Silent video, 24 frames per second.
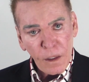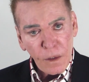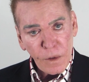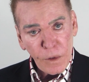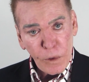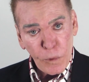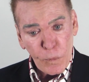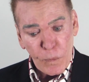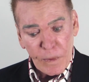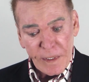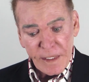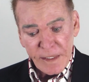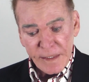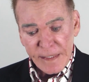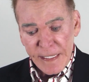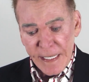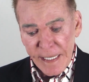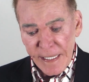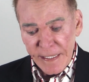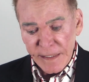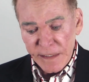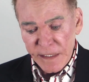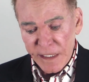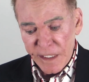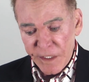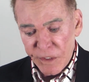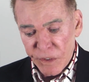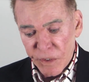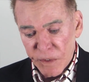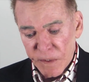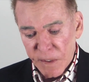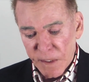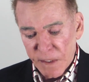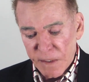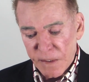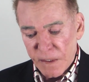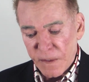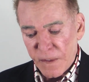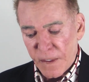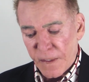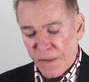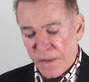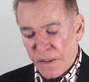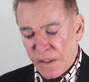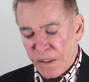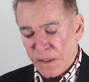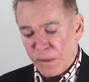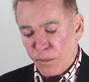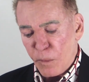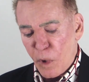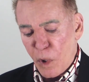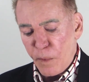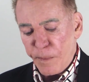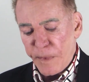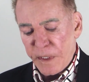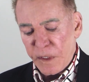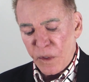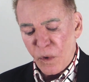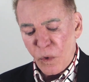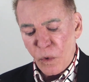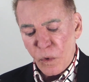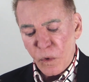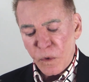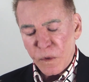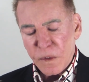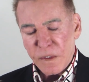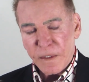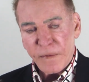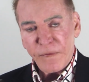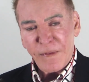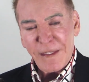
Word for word: Louise Hay teaches us that this moment holds